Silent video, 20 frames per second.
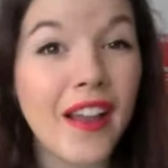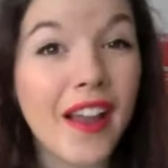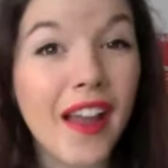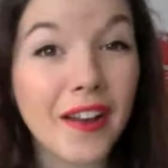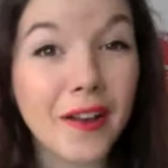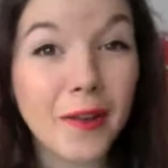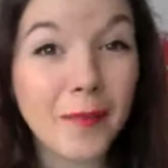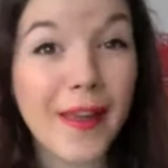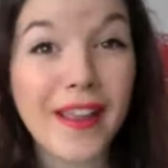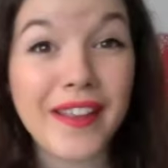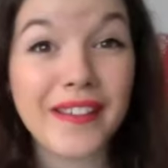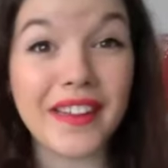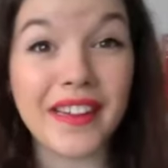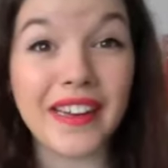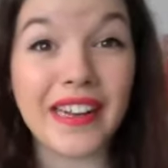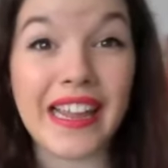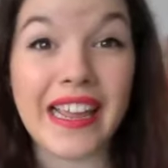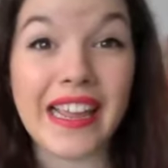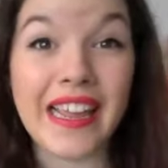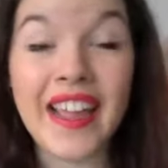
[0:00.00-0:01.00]
And I
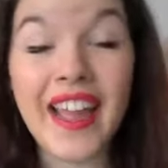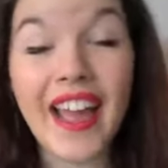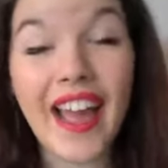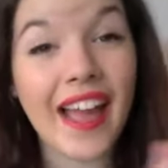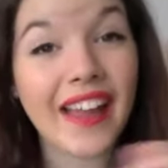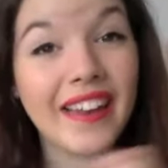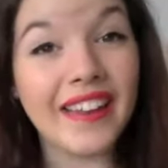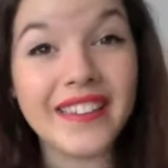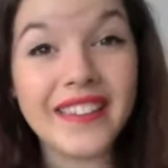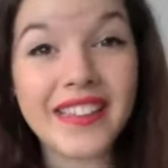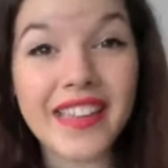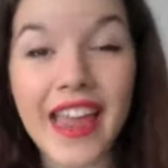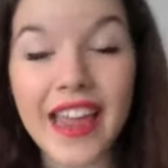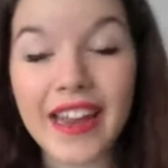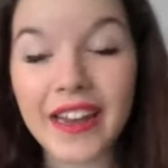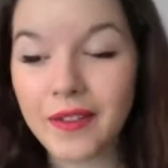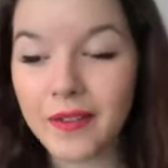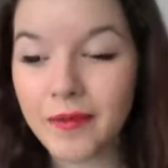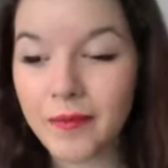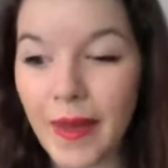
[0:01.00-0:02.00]
basically had a
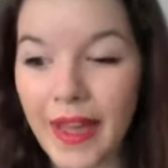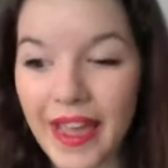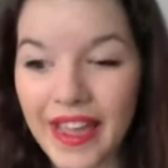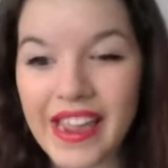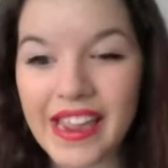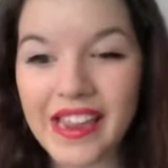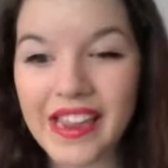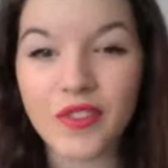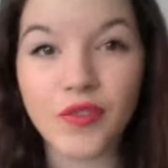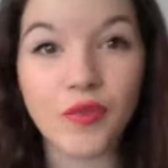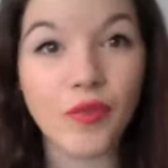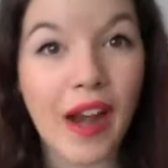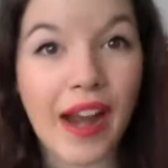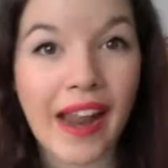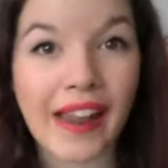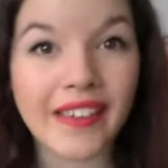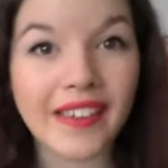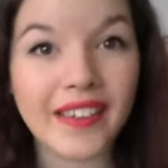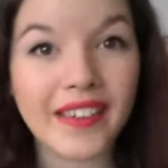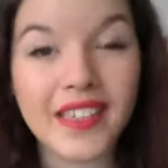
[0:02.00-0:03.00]
10-page
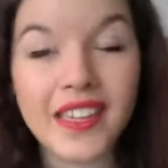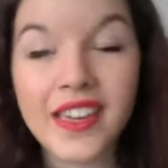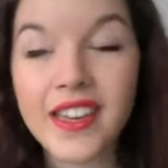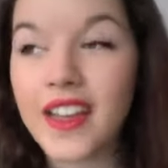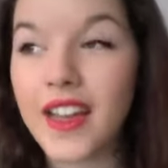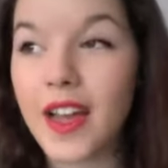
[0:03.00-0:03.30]
rant